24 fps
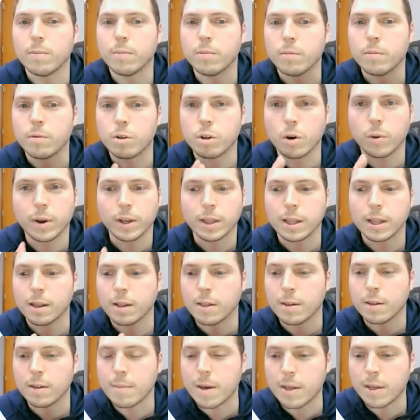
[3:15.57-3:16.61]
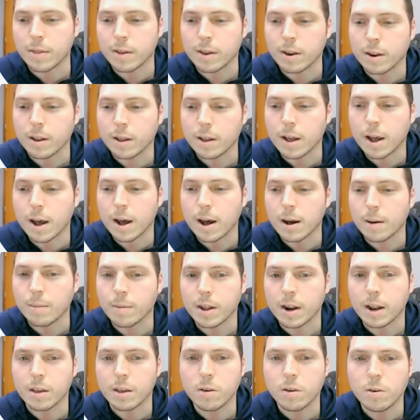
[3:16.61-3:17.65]
showing the method
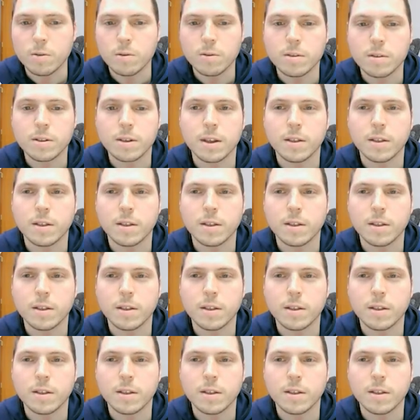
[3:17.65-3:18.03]
that I use.